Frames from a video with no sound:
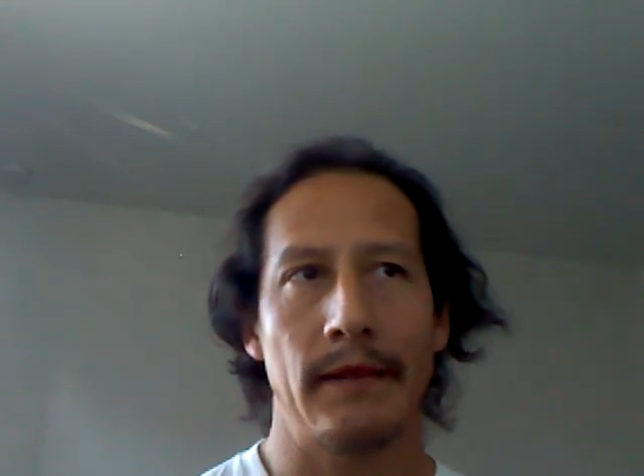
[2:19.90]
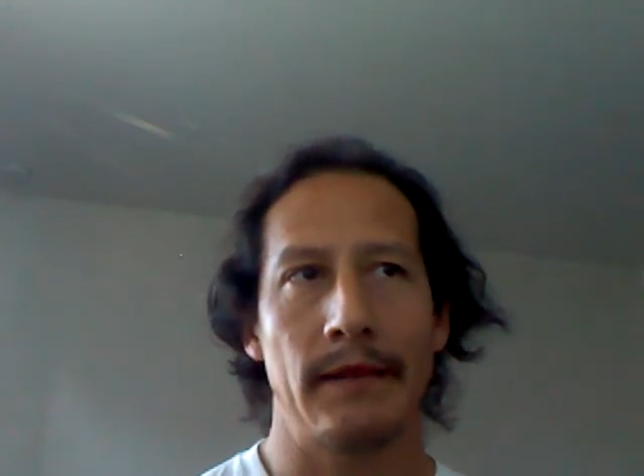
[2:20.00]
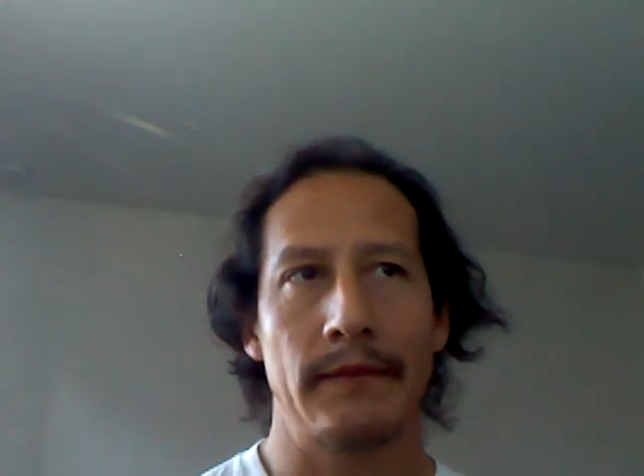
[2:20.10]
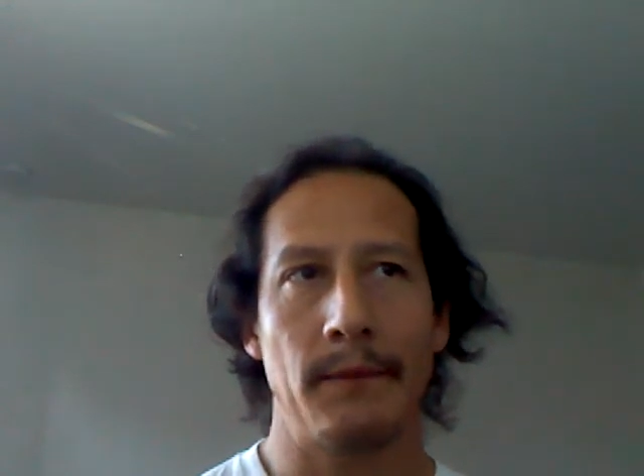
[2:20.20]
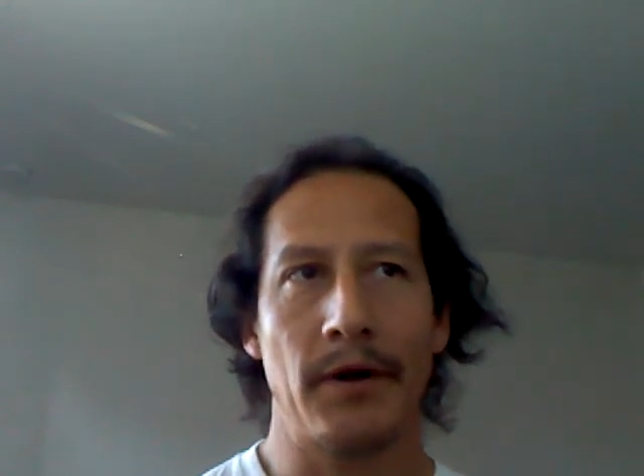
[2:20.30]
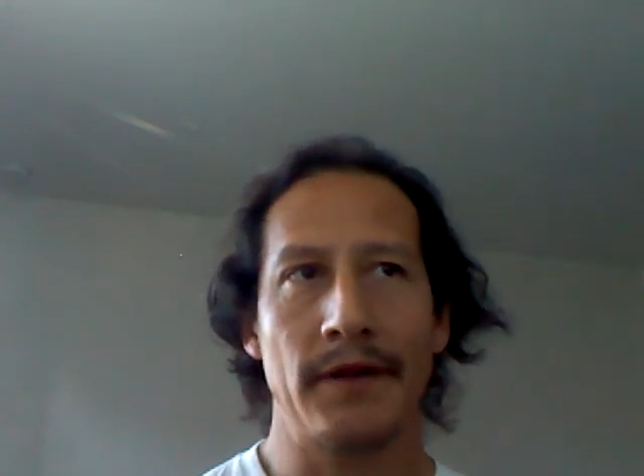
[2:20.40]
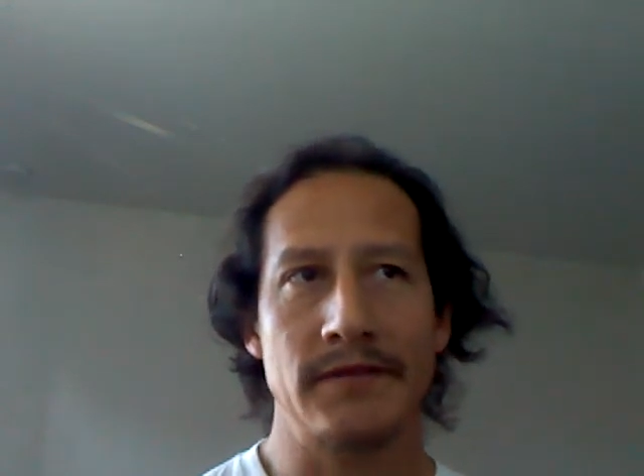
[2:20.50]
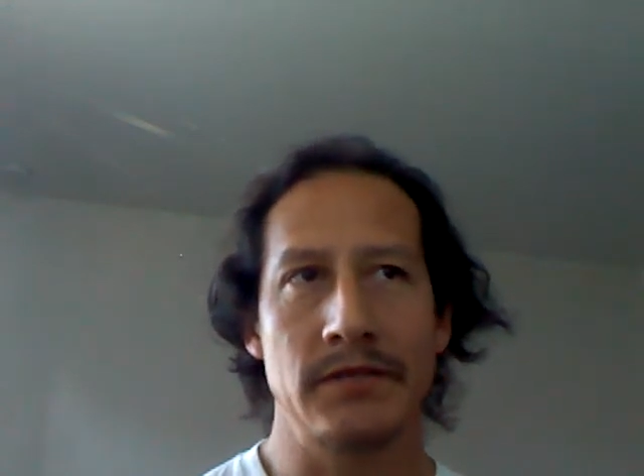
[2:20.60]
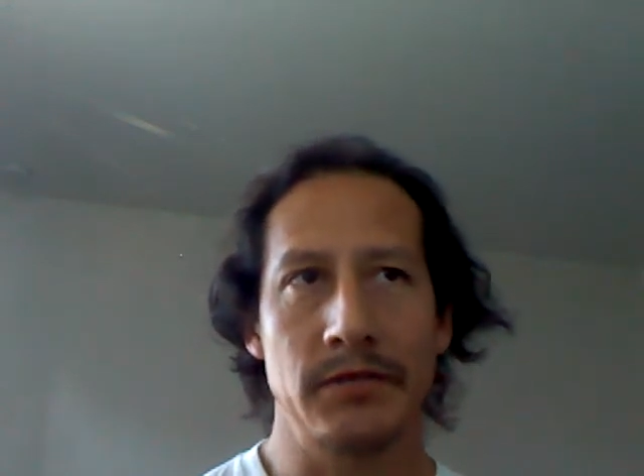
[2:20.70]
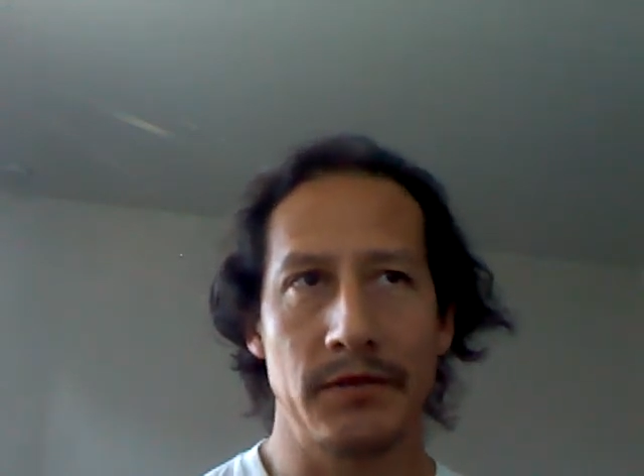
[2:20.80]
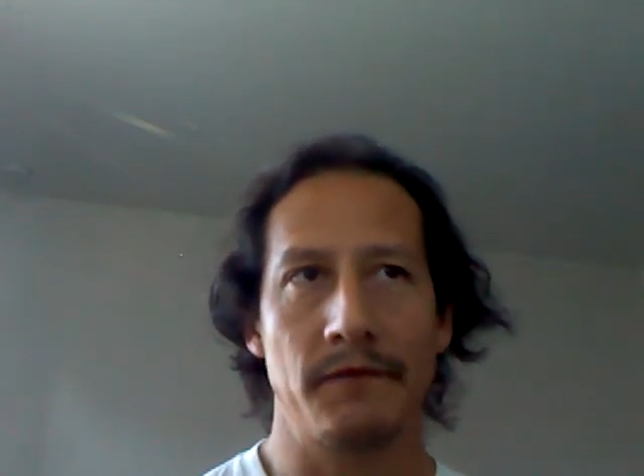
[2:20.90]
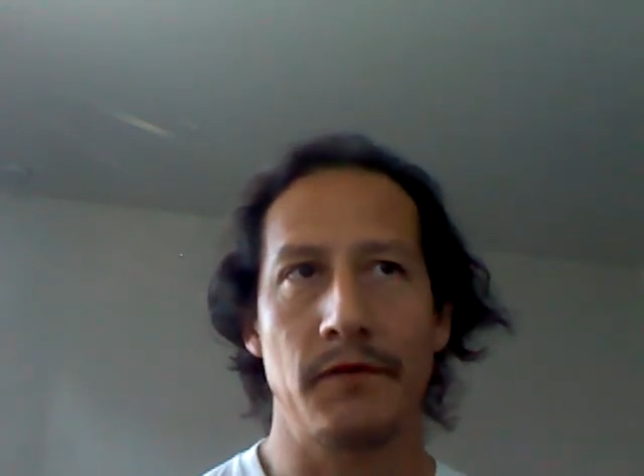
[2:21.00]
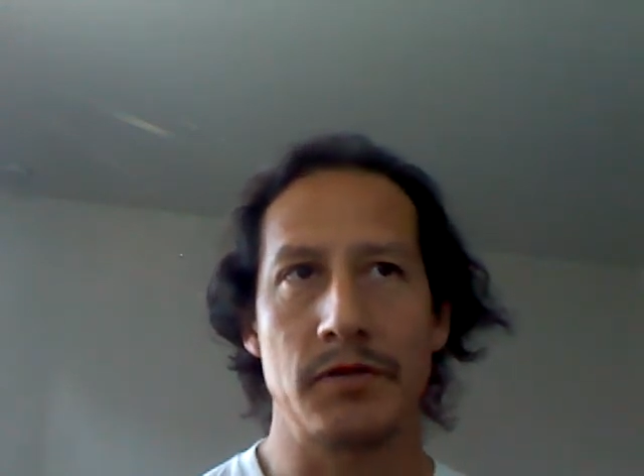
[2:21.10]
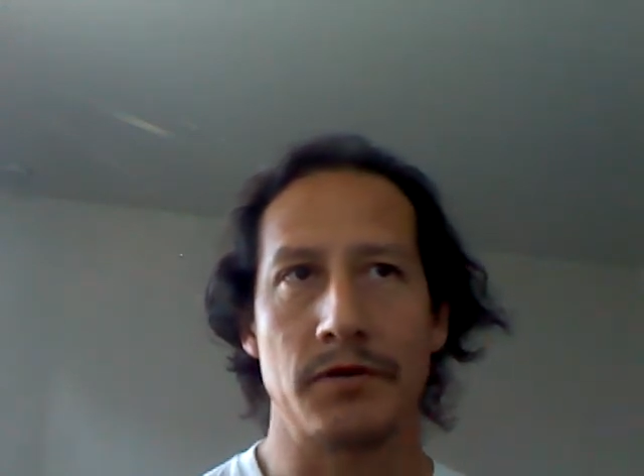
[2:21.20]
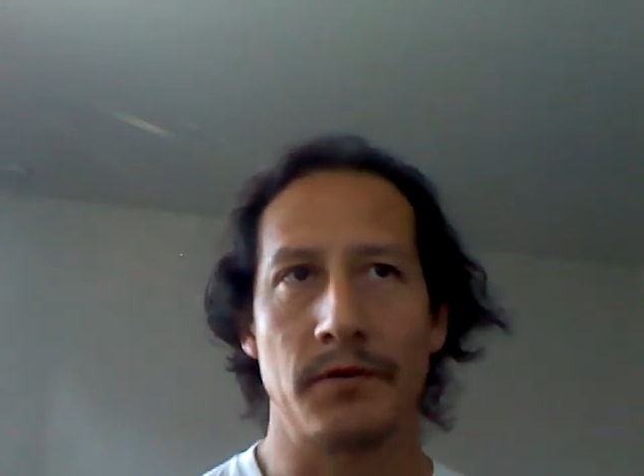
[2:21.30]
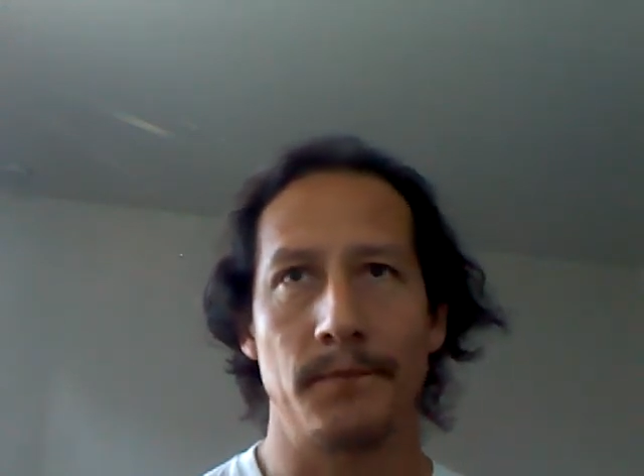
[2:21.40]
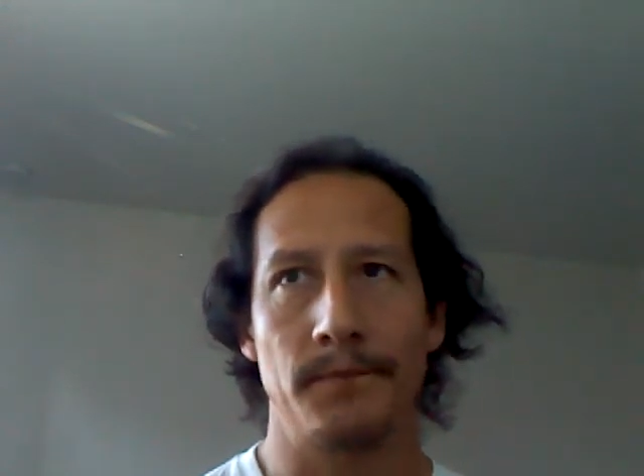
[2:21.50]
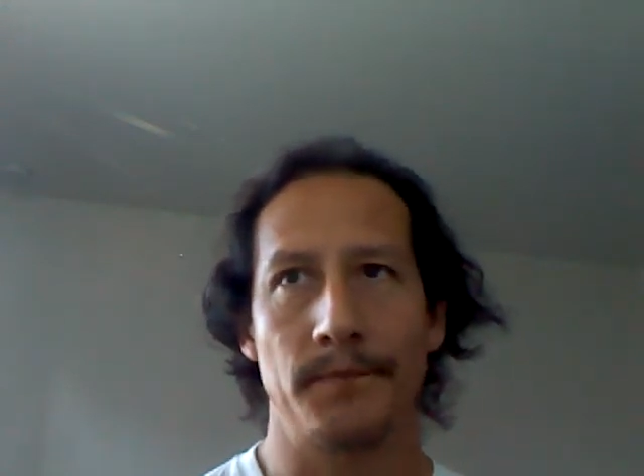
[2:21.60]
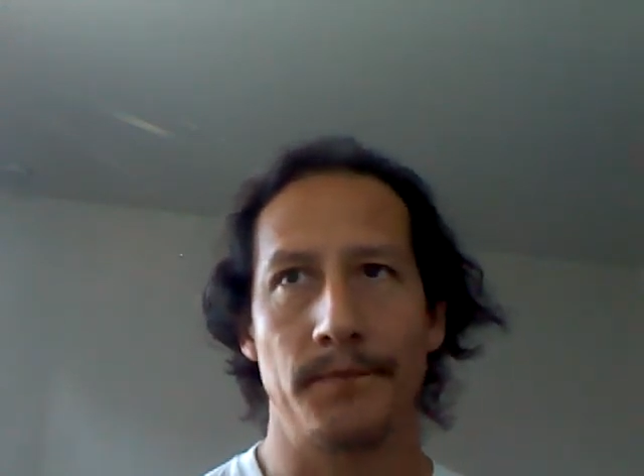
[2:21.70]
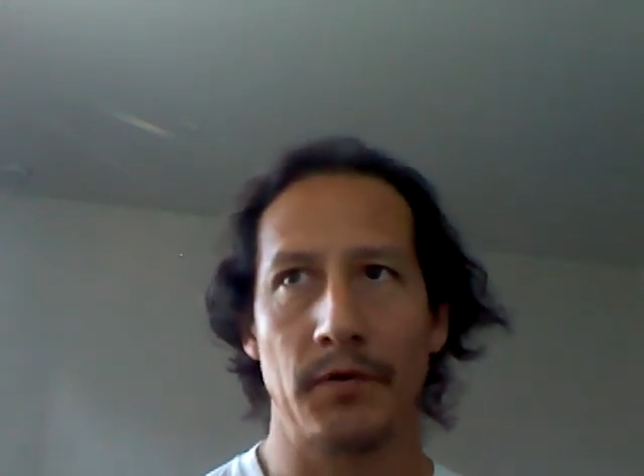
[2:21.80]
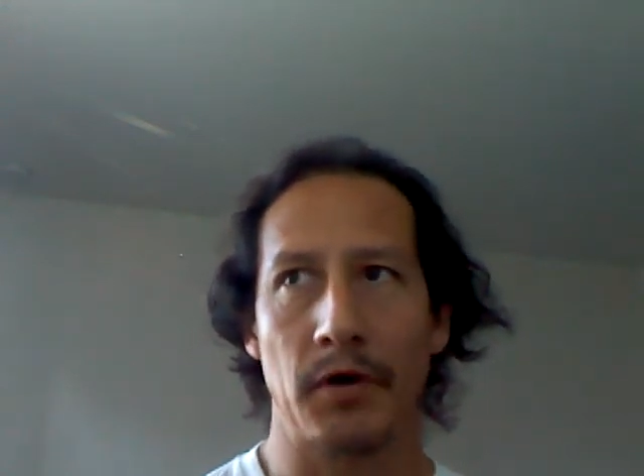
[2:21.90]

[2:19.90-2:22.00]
the present to the future, so